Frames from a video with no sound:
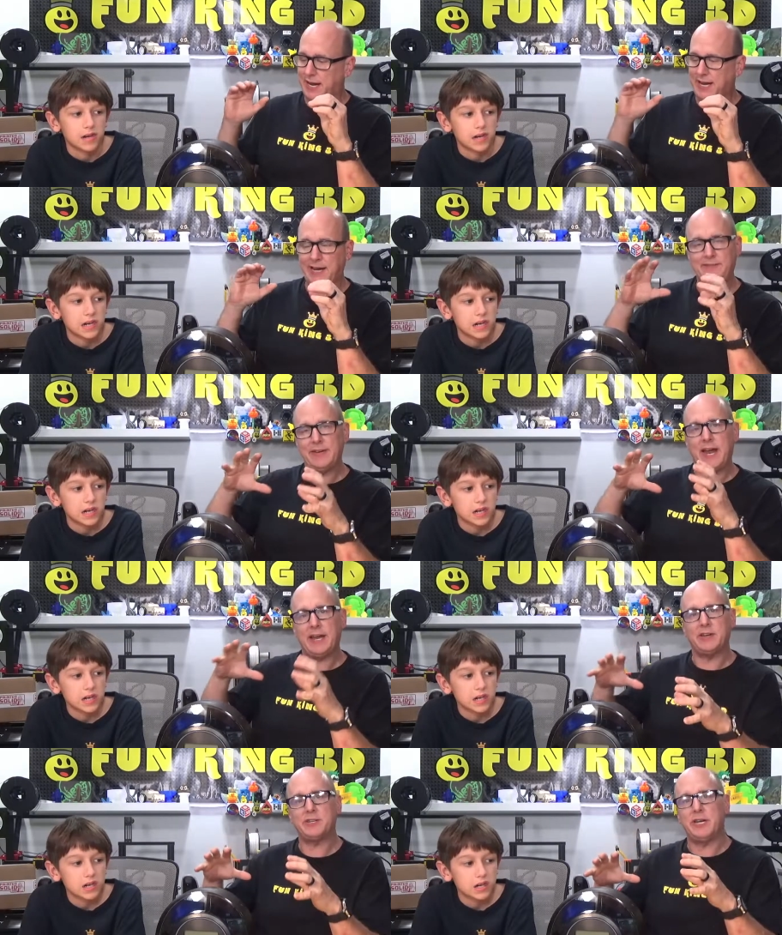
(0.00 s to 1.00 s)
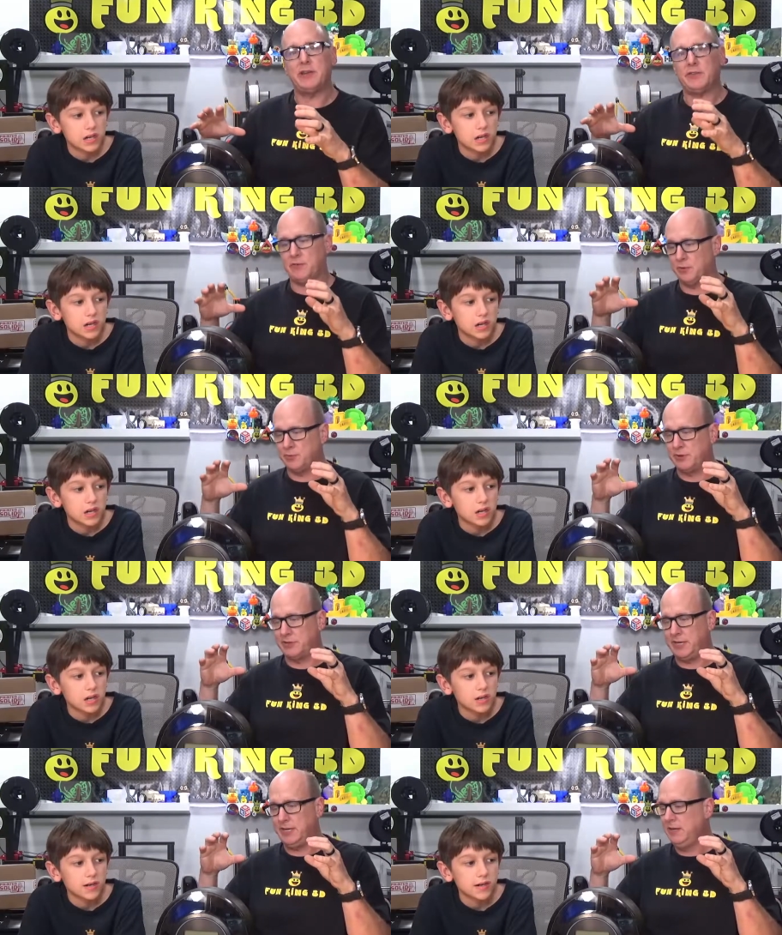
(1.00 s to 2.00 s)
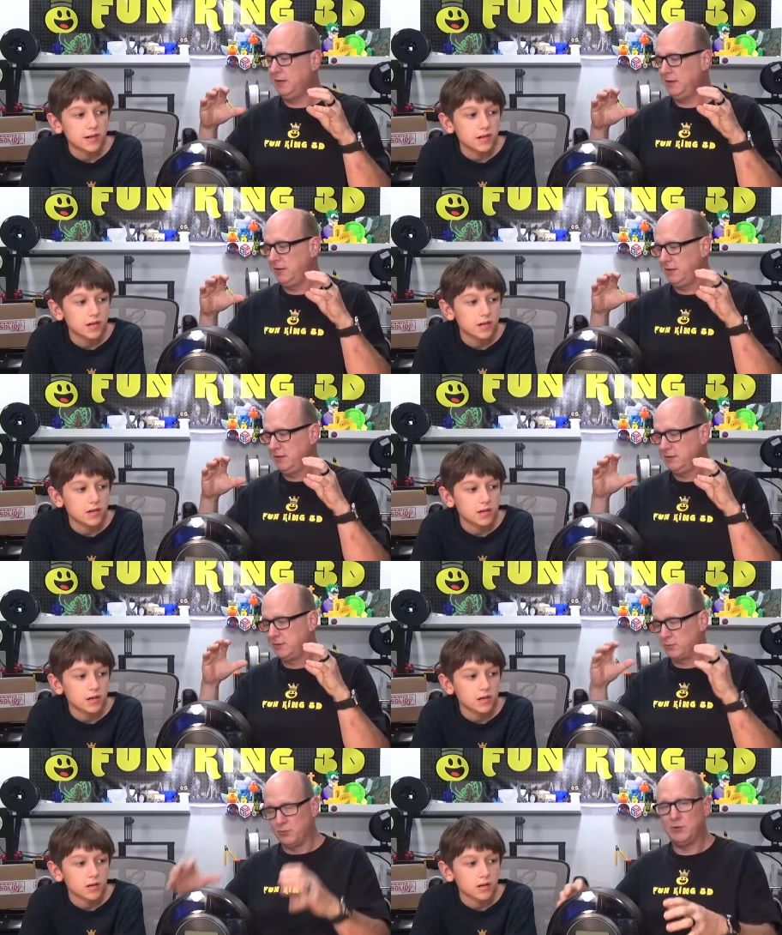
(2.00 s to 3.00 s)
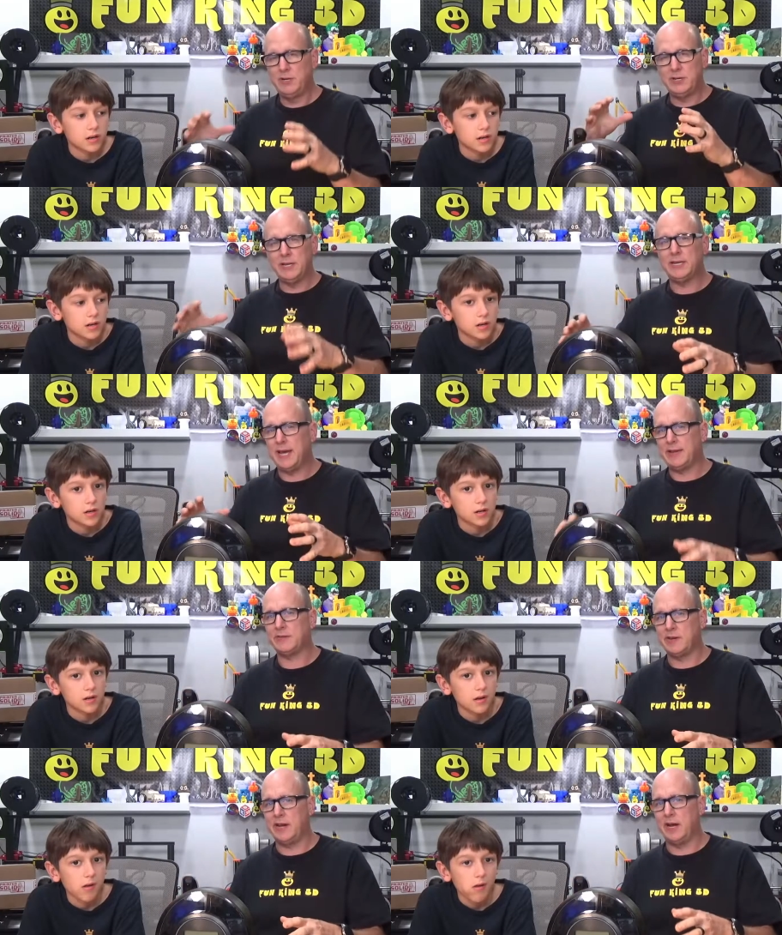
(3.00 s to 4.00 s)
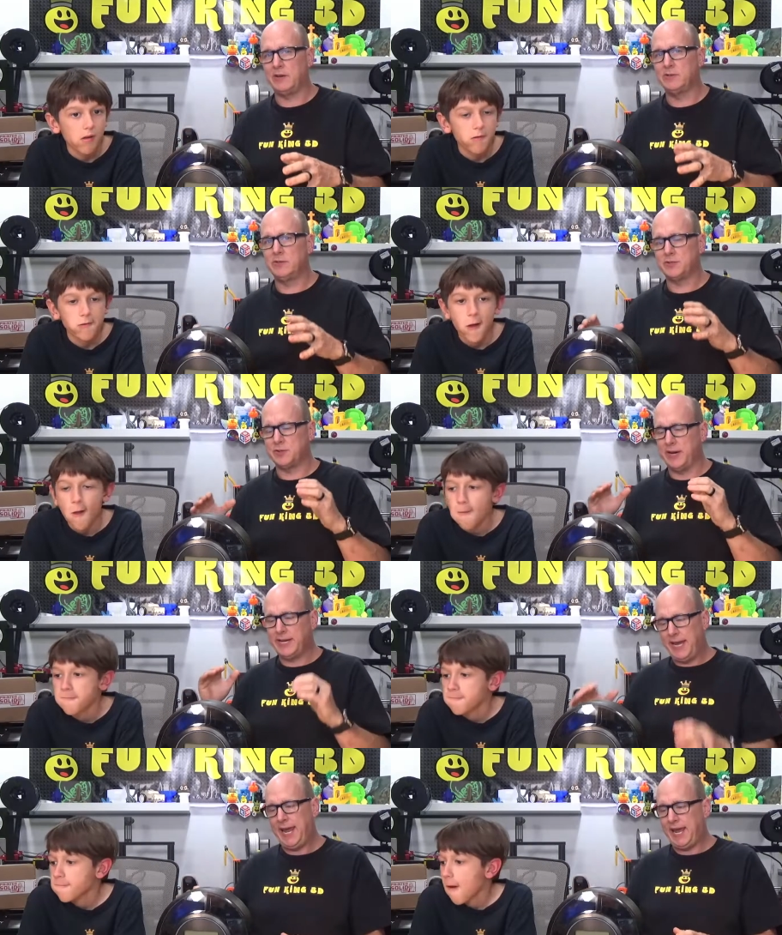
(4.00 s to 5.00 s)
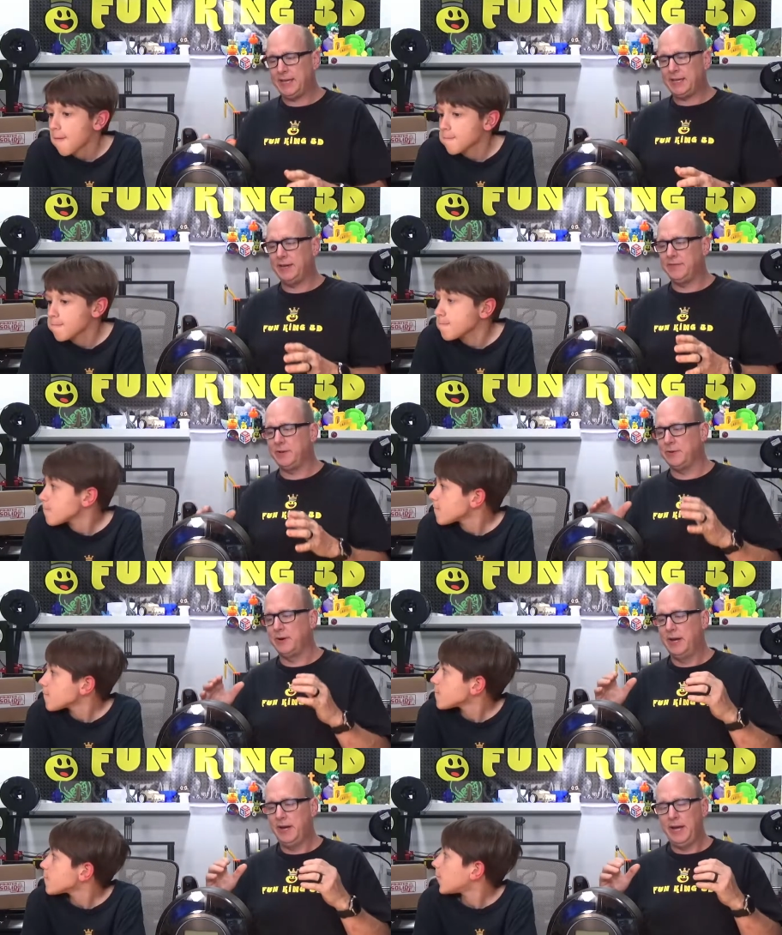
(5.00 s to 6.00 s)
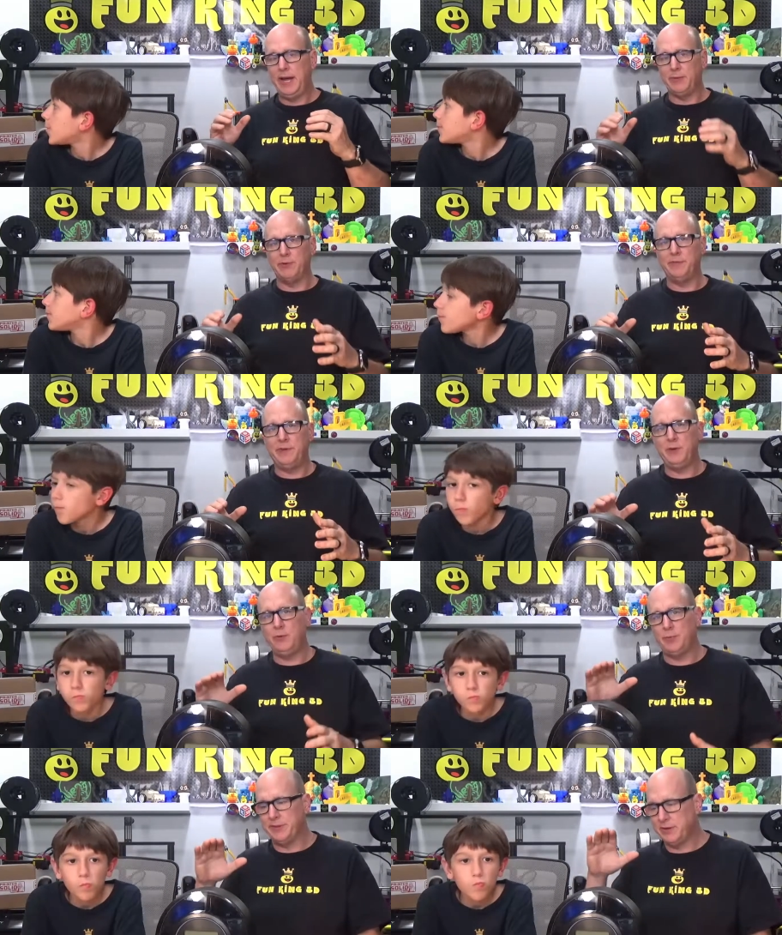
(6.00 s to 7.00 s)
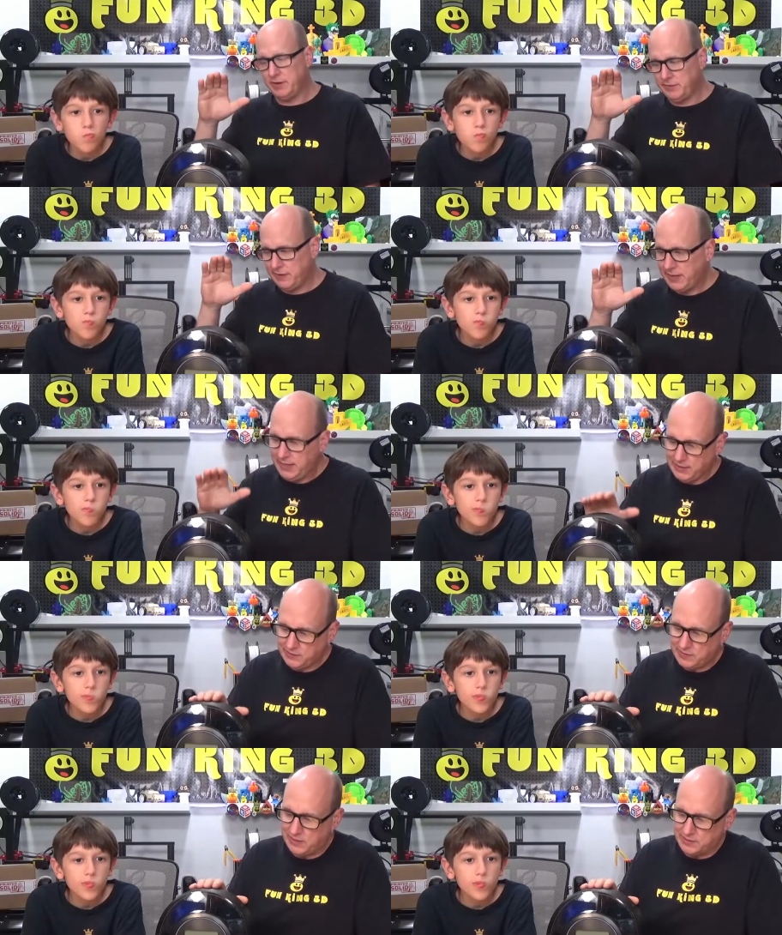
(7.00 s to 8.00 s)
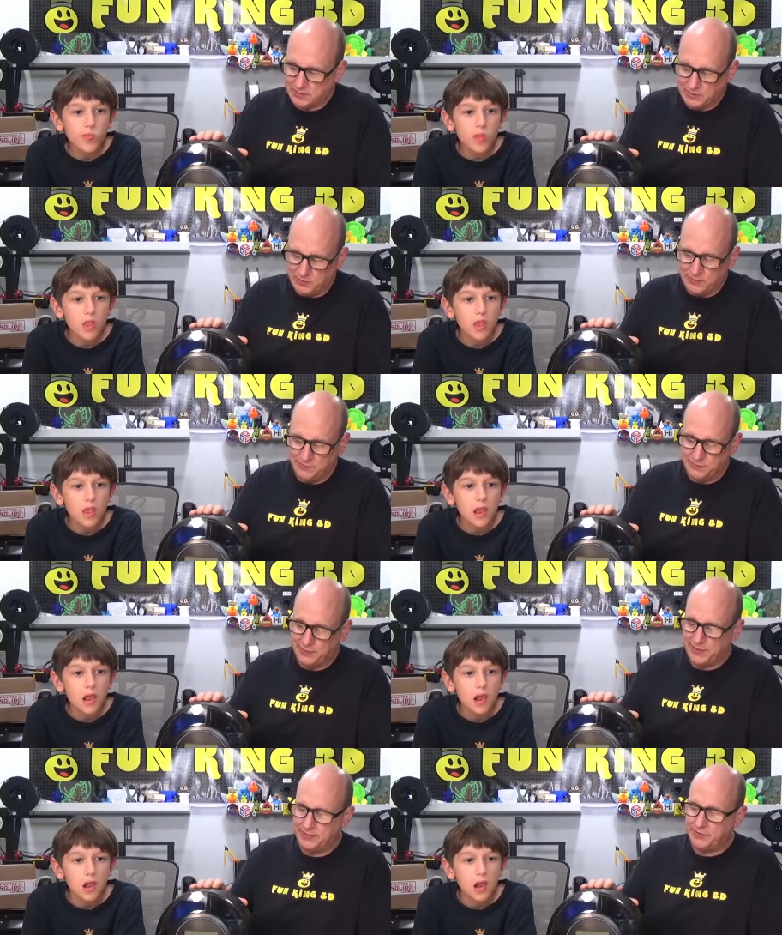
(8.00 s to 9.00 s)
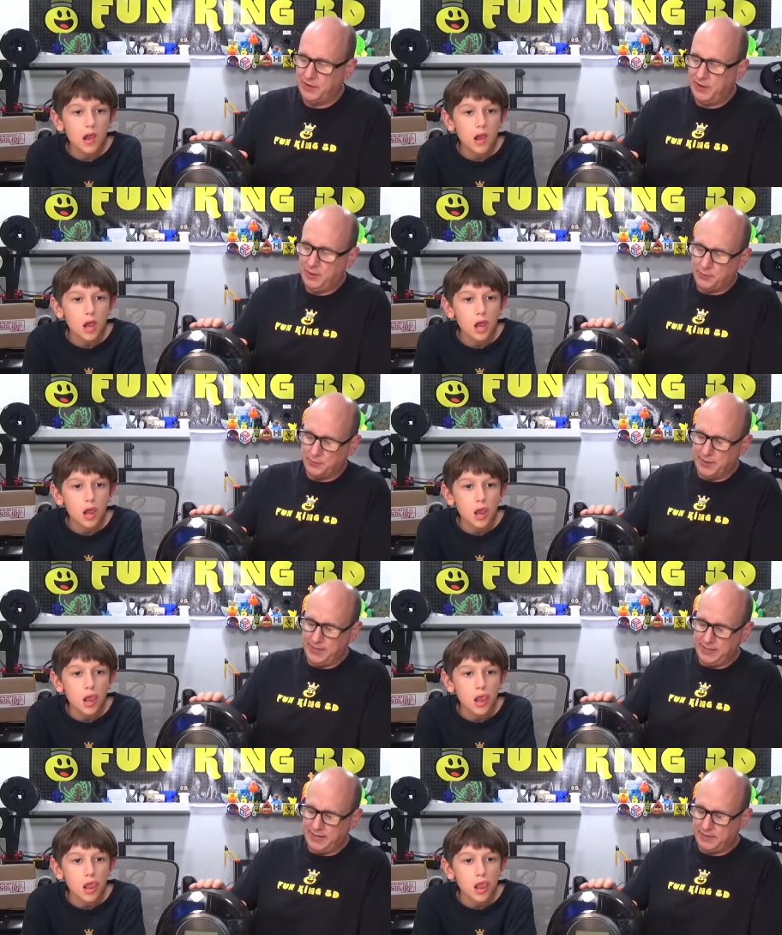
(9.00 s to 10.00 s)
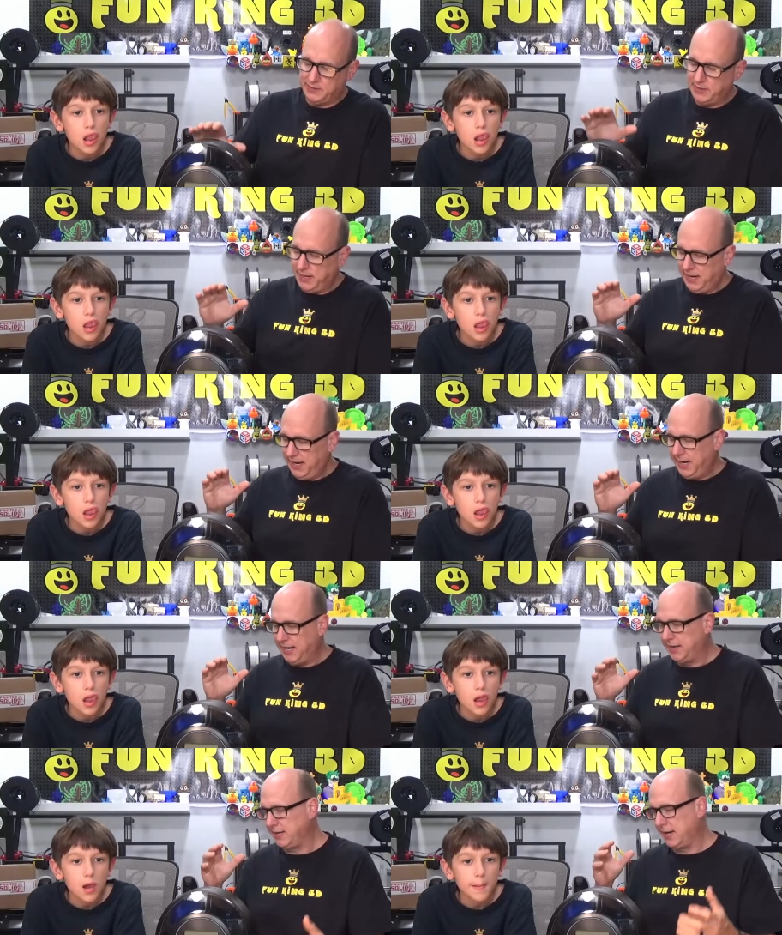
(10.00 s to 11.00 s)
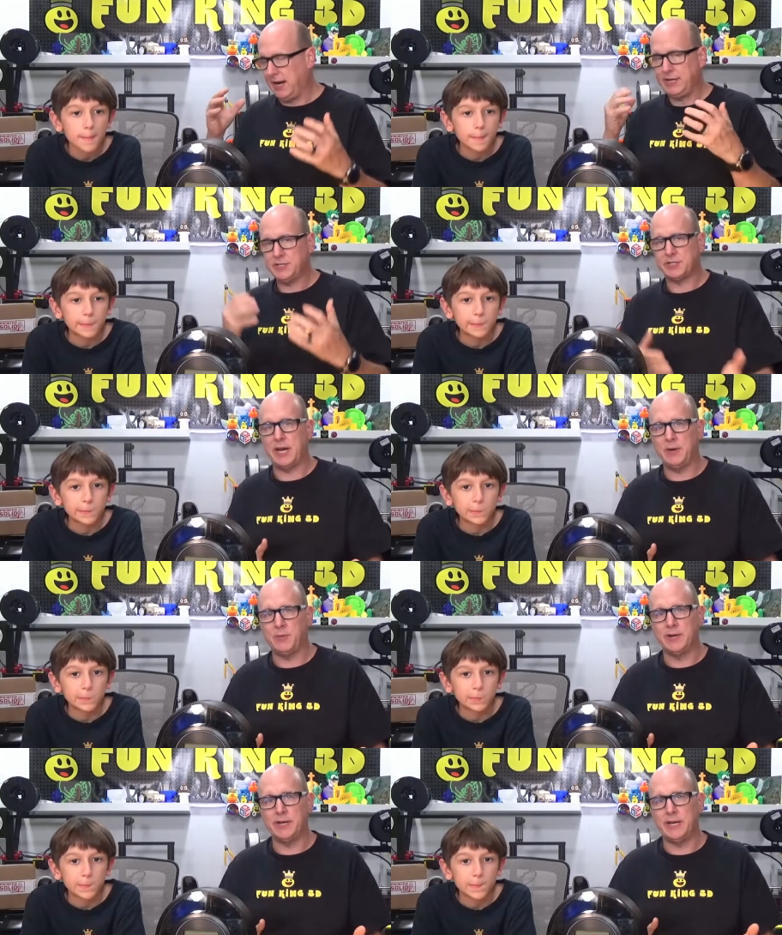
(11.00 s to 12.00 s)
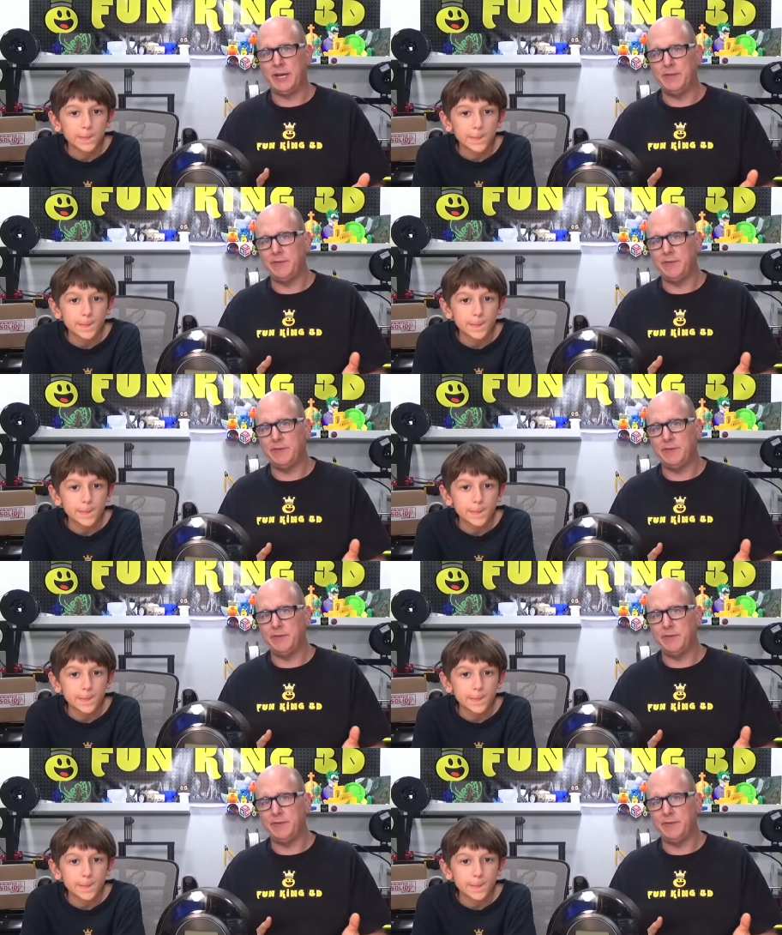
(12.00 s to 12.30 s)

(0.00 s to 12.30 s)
Speaker 1: I haven't had a chance to really, really test it out. So I can't give you a review, but there is a Kickstarter going for this right now. And uh, I just kind of wanted to give you